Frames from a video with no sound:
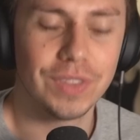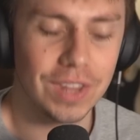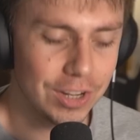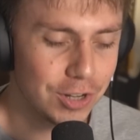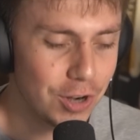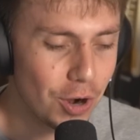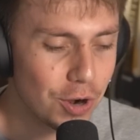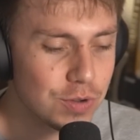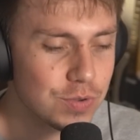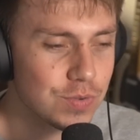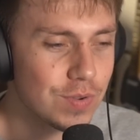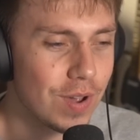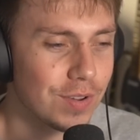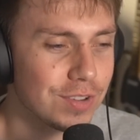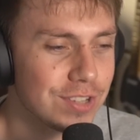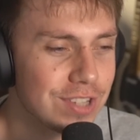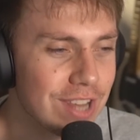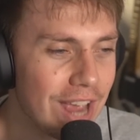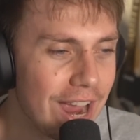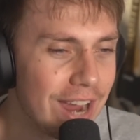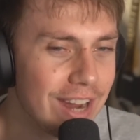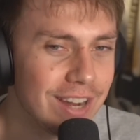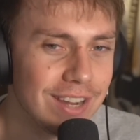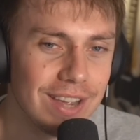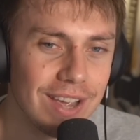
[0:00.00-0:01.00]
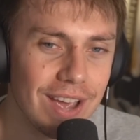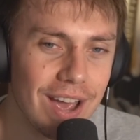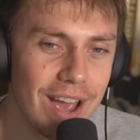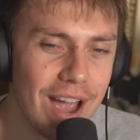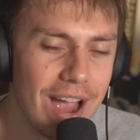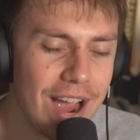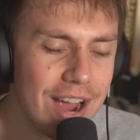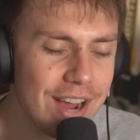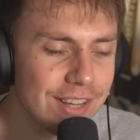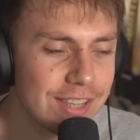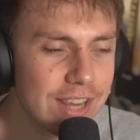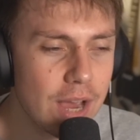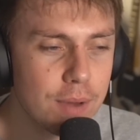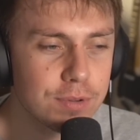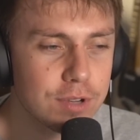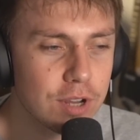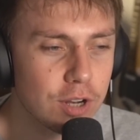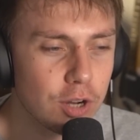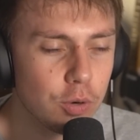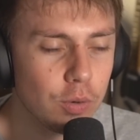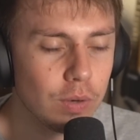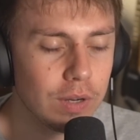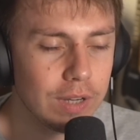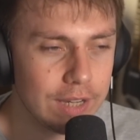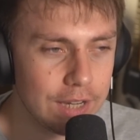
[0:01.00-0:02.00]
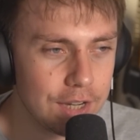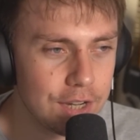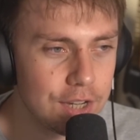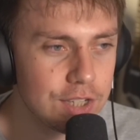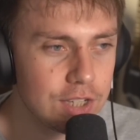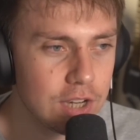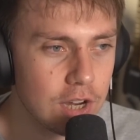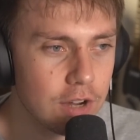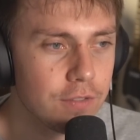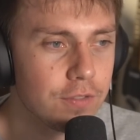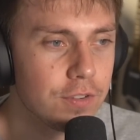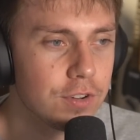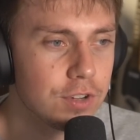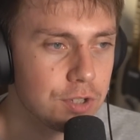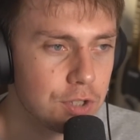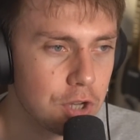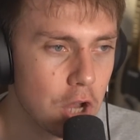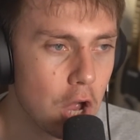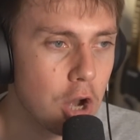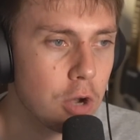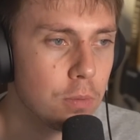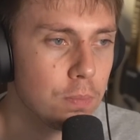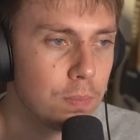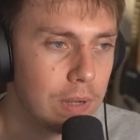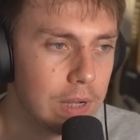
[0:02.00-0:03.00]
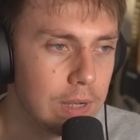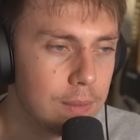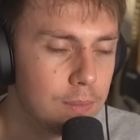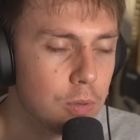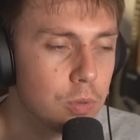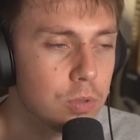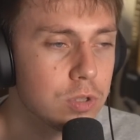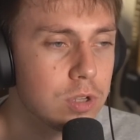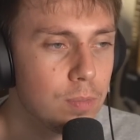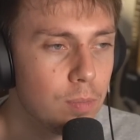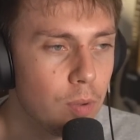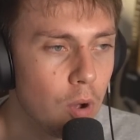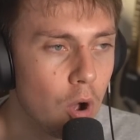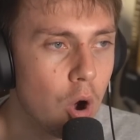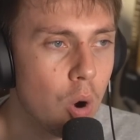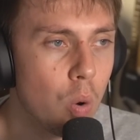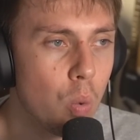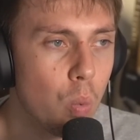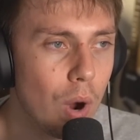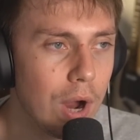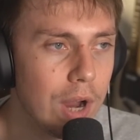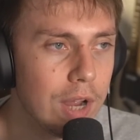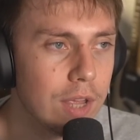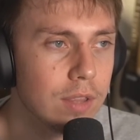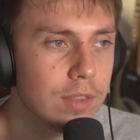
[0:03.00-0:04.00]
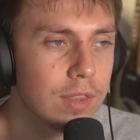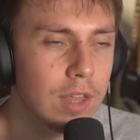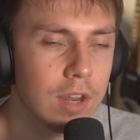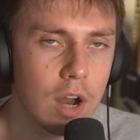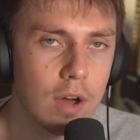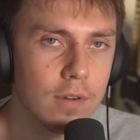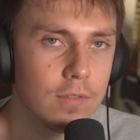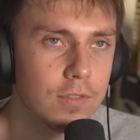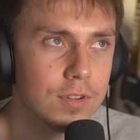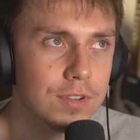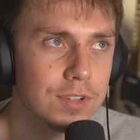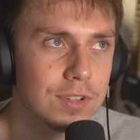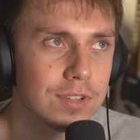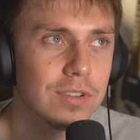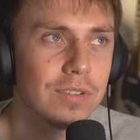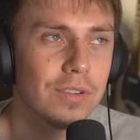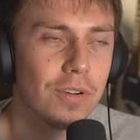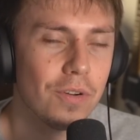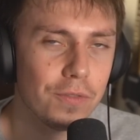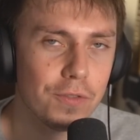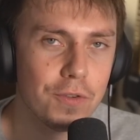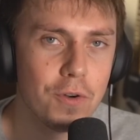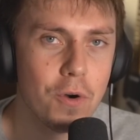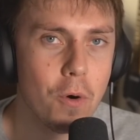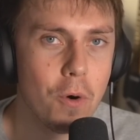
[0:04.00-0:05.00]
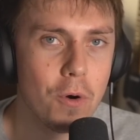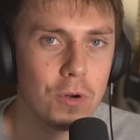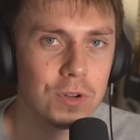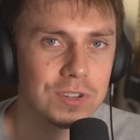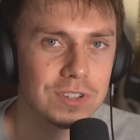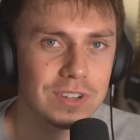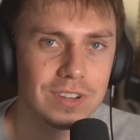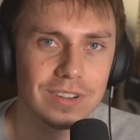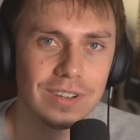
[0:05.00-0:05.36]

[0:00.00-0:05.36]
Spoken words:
it goes without saying, it's absolutely easier for certain people to put on weight than others. Of course,